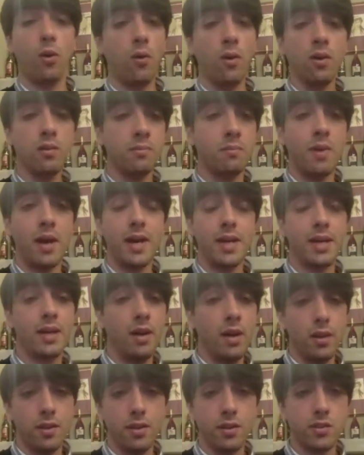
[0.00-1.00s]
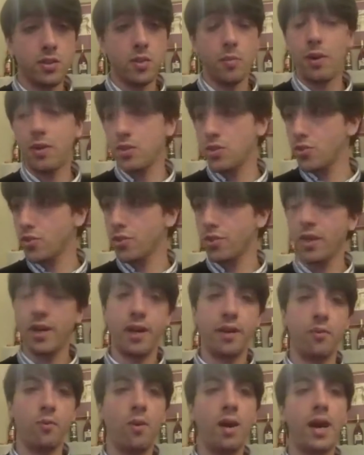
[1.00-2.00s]
all my thoughts about certain
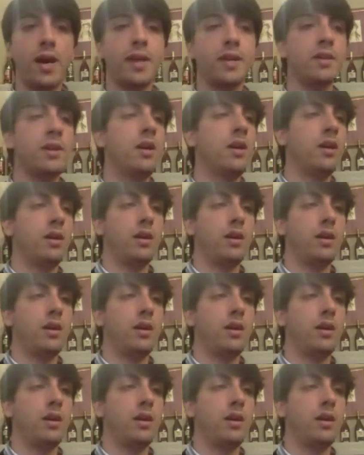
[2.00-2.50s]
kind of wine,